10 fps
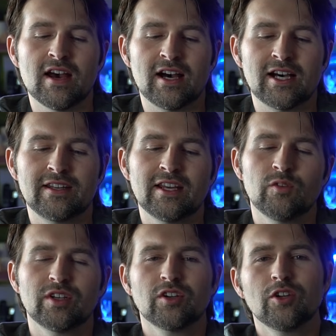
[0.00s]
Now,
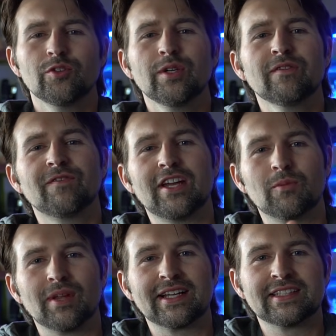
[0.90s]
when culturing
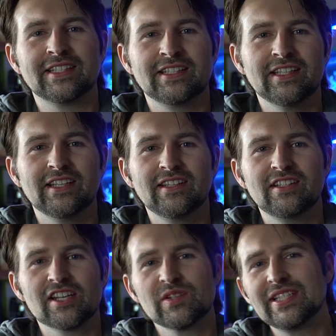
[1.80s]
phytoplankton, it
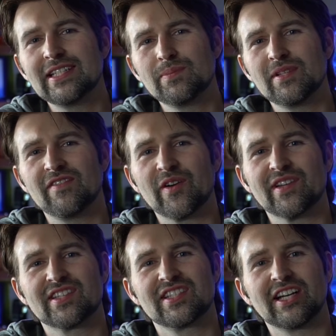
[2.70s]
generally needs to be very
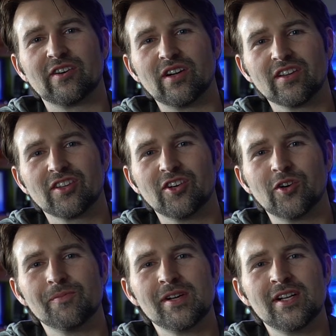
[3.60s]
sterile.
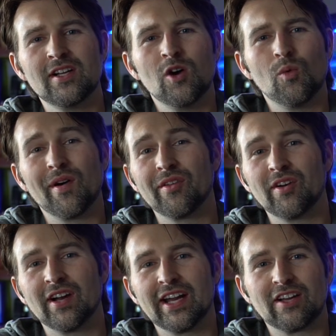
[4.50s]
So whether or
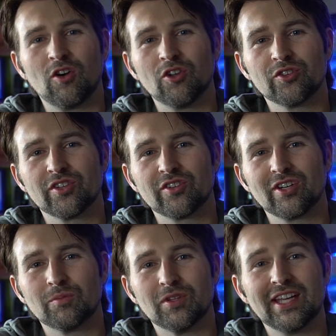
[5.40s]
not I can culture it
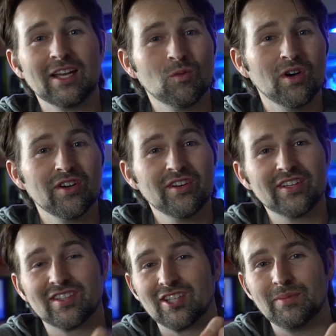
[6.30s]
straight up with tank water
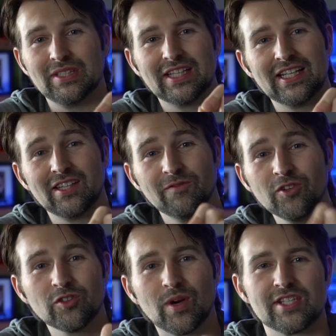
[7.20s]
is gonna be kind of the
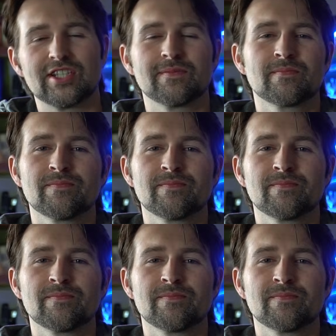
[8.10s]
first question.